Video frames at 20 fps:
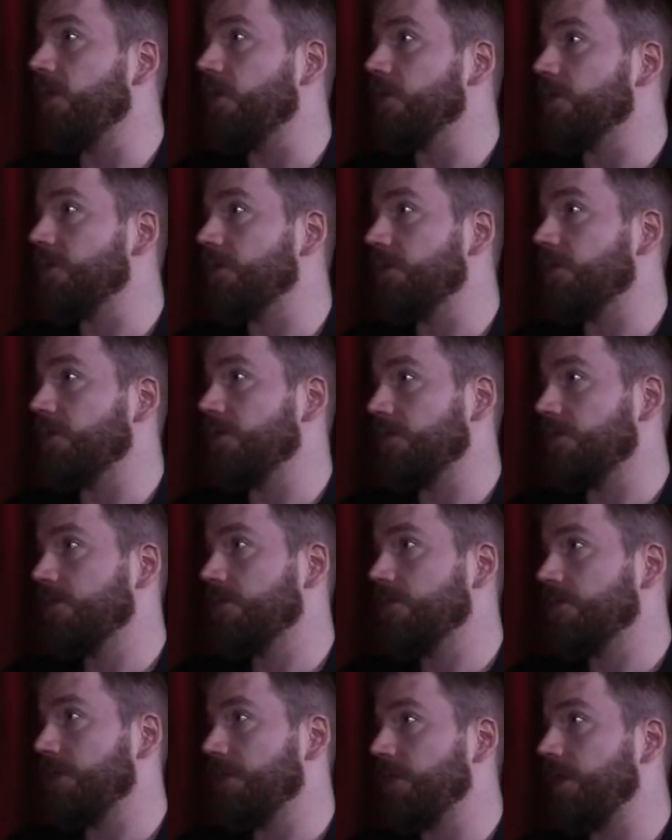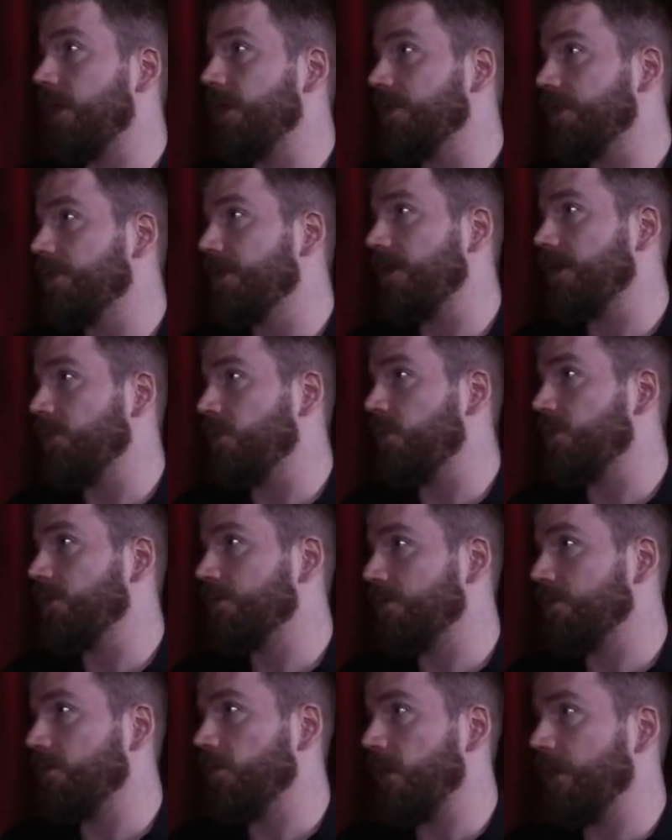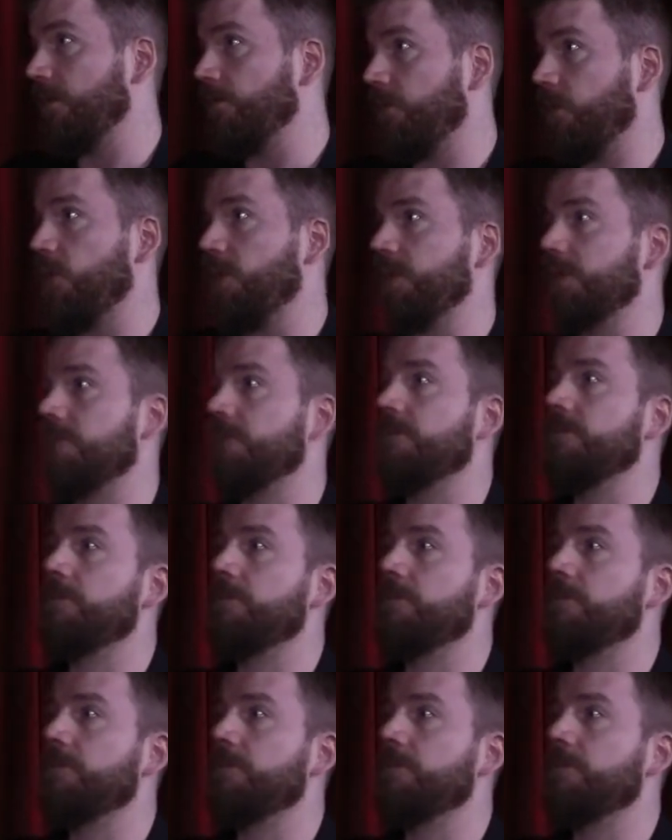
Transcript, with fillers: Also, yeah. besides that yeah, they, one they, point,